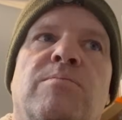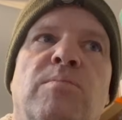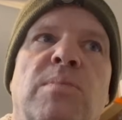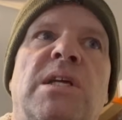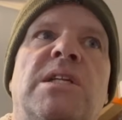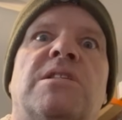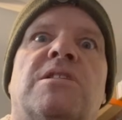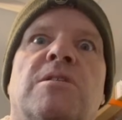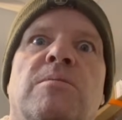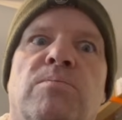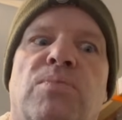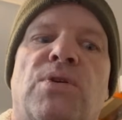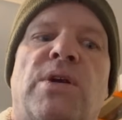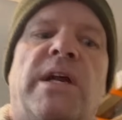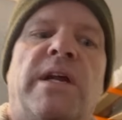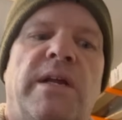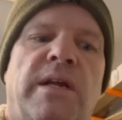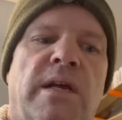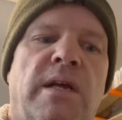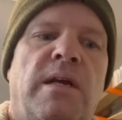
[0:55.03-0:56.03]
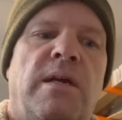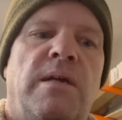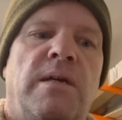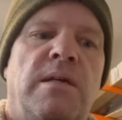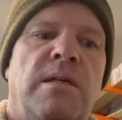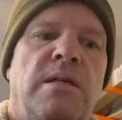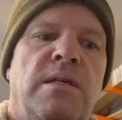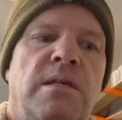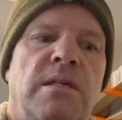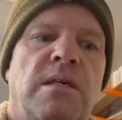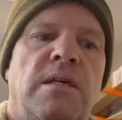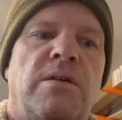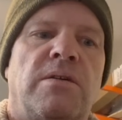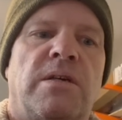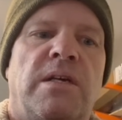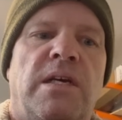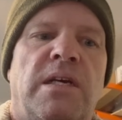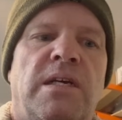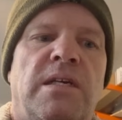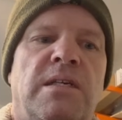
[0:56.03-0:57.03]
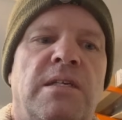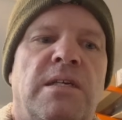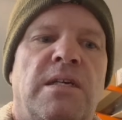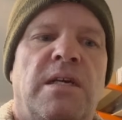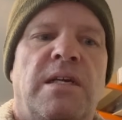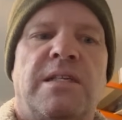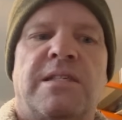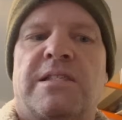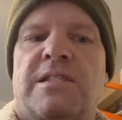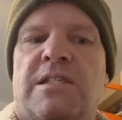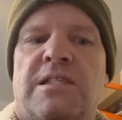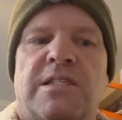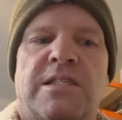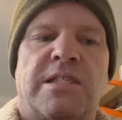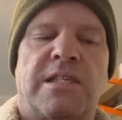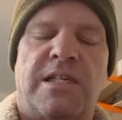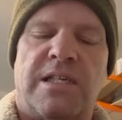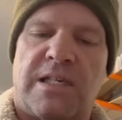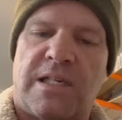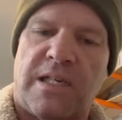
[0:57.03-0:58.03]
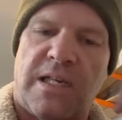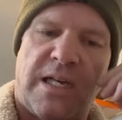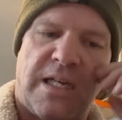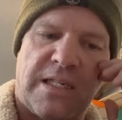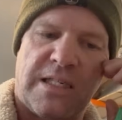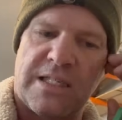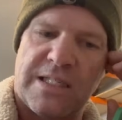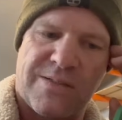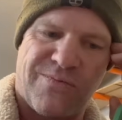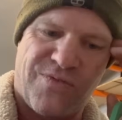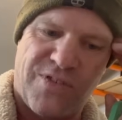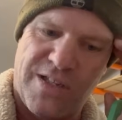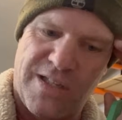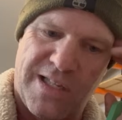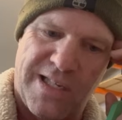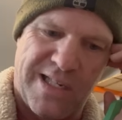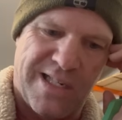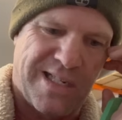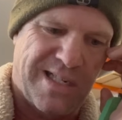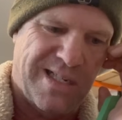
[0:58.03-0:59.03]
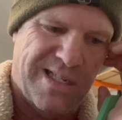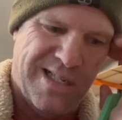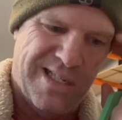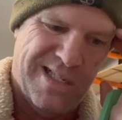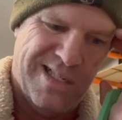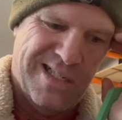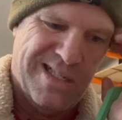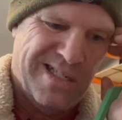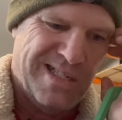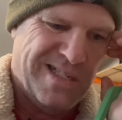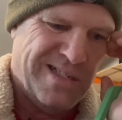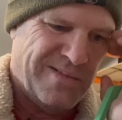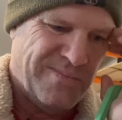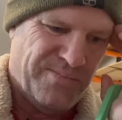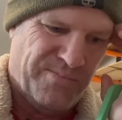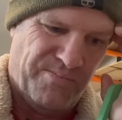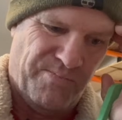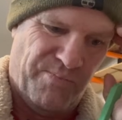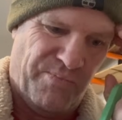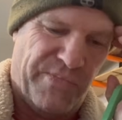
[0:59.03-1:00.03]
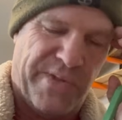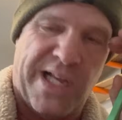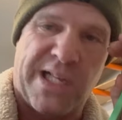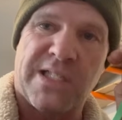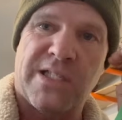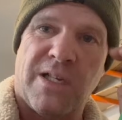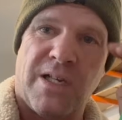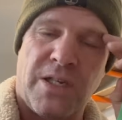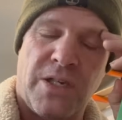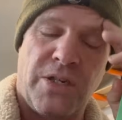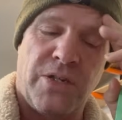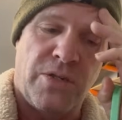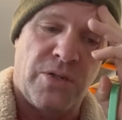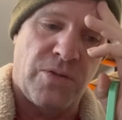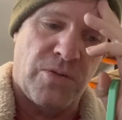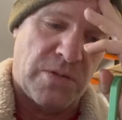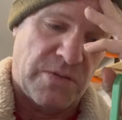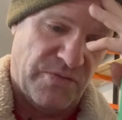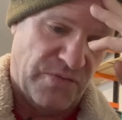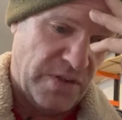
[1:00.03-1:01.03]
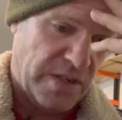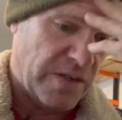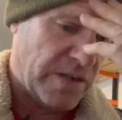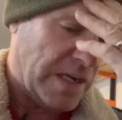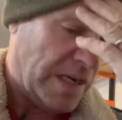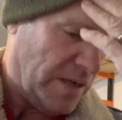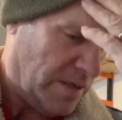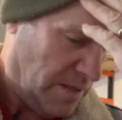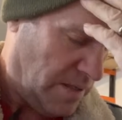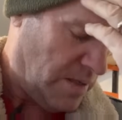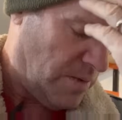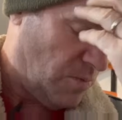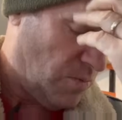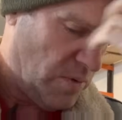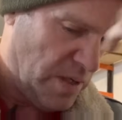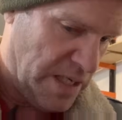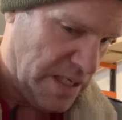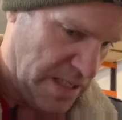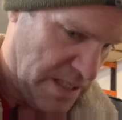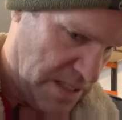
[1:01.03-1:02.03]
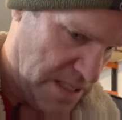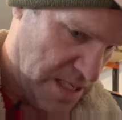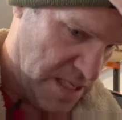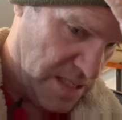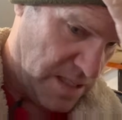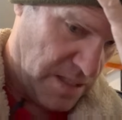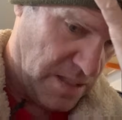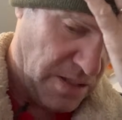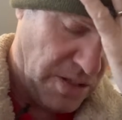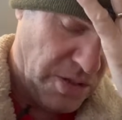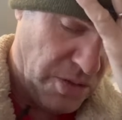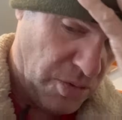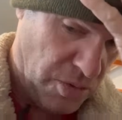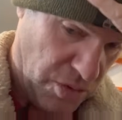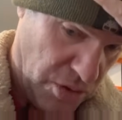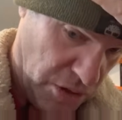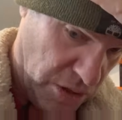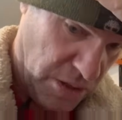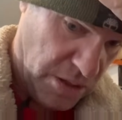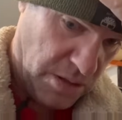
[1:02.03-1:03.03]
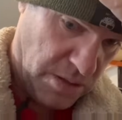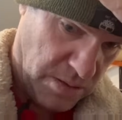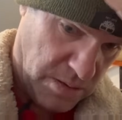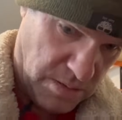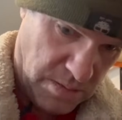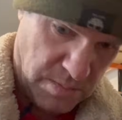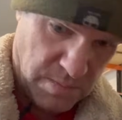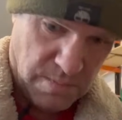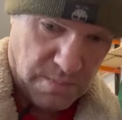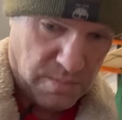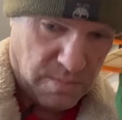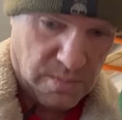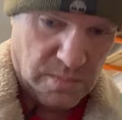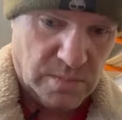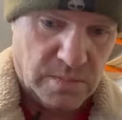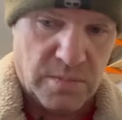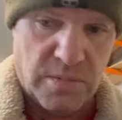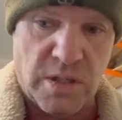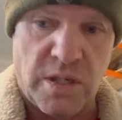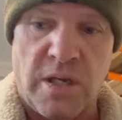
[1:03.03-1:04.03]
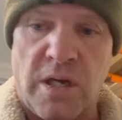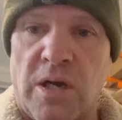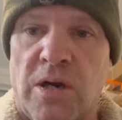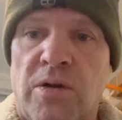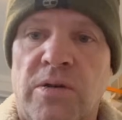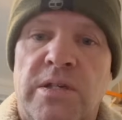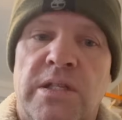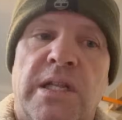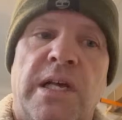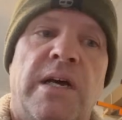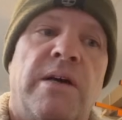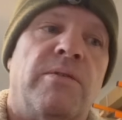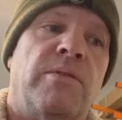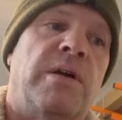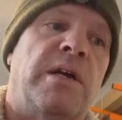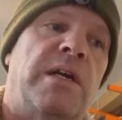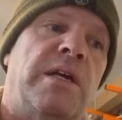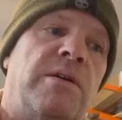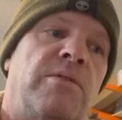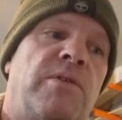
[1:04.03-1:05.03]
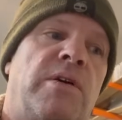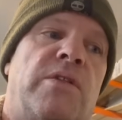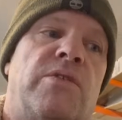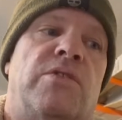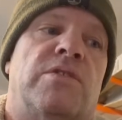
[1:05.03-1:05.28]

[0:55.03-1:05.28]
meant to break. Okay. It's just like, I just feel like that's on you to figure out a way that you should go in that way, whether